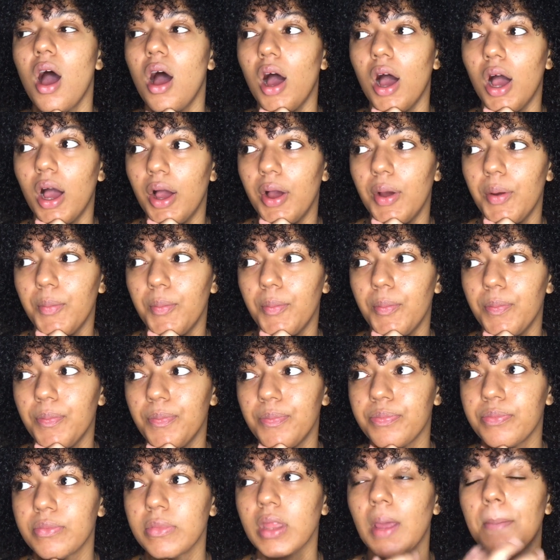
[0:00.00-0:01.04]

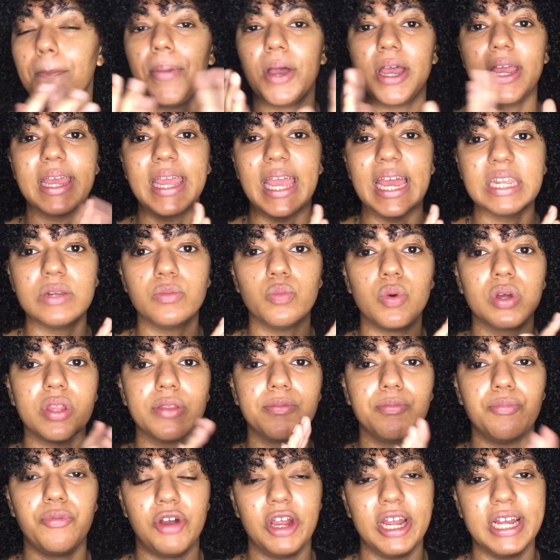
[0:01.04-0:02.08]
But again,
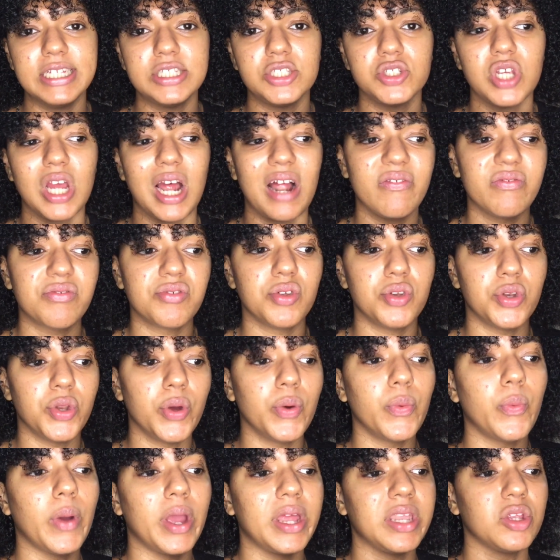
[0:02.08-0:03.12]
with braids, you have to
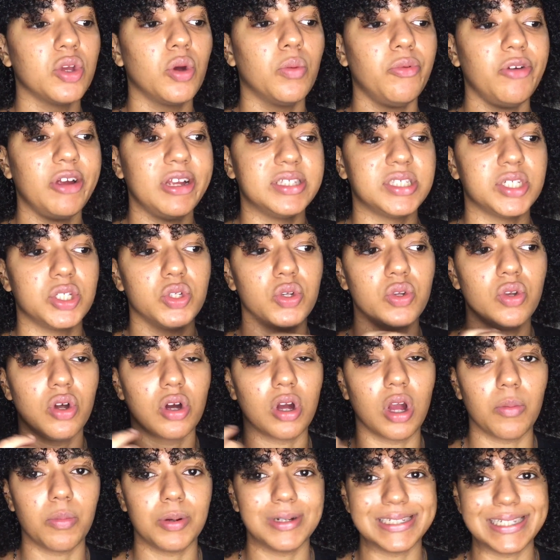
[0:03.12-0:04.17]
know when your braids are no
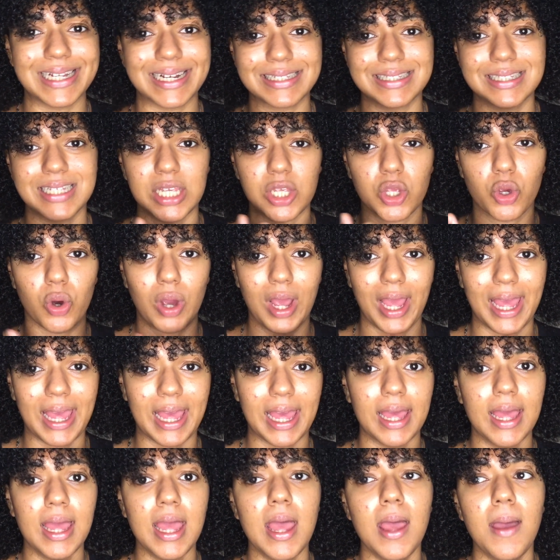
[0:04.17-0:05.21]
longer protecting your
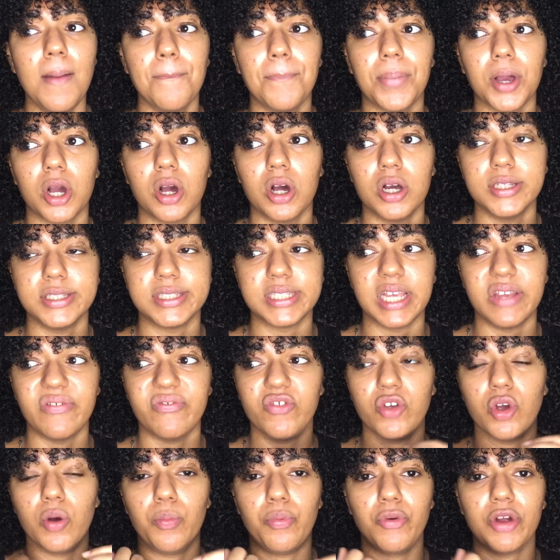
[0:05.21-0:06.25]
hair, because
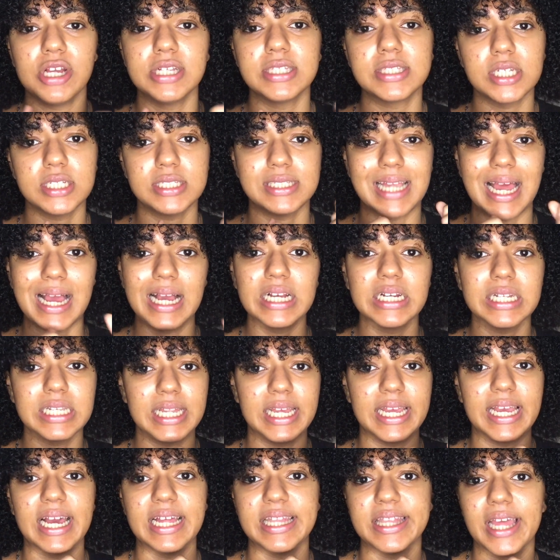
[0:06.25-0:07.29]
if your braids are
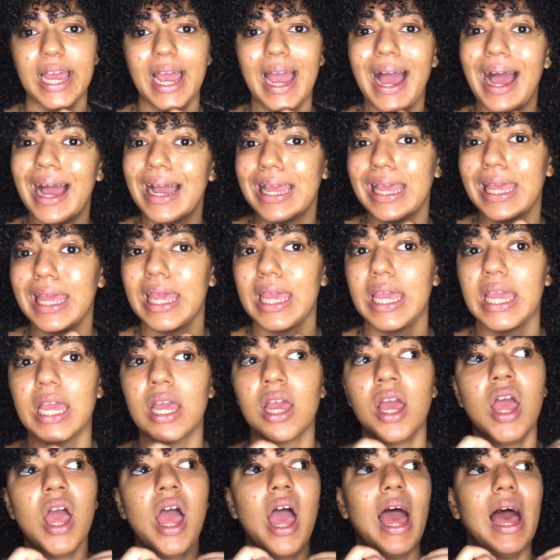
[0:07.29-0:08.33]
dangling and they're
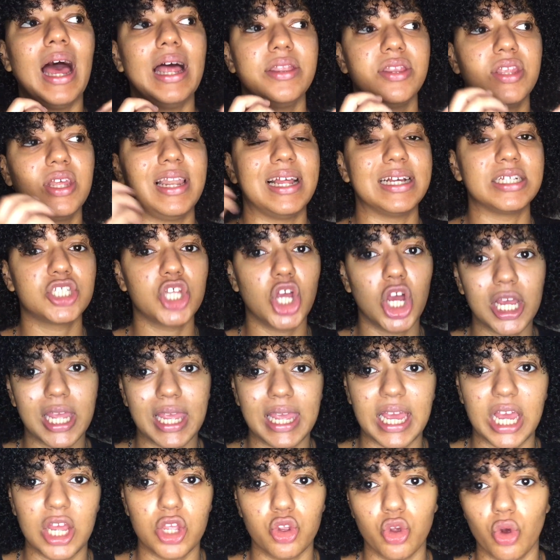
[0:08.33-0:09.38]
hanging and they're like
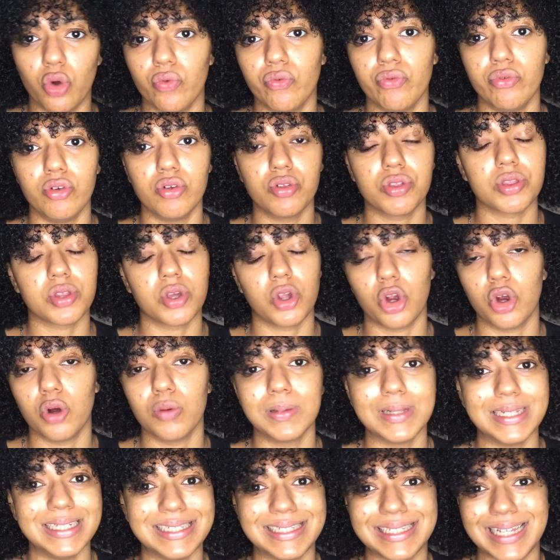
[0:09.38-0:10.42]
tugging at your roots, girl,
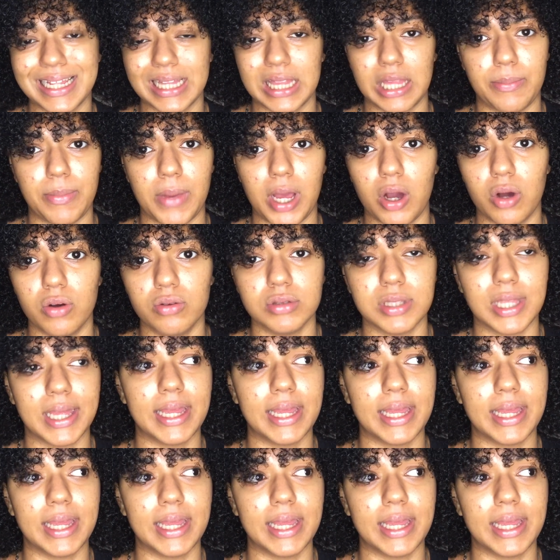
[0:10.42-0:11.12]
please take them out.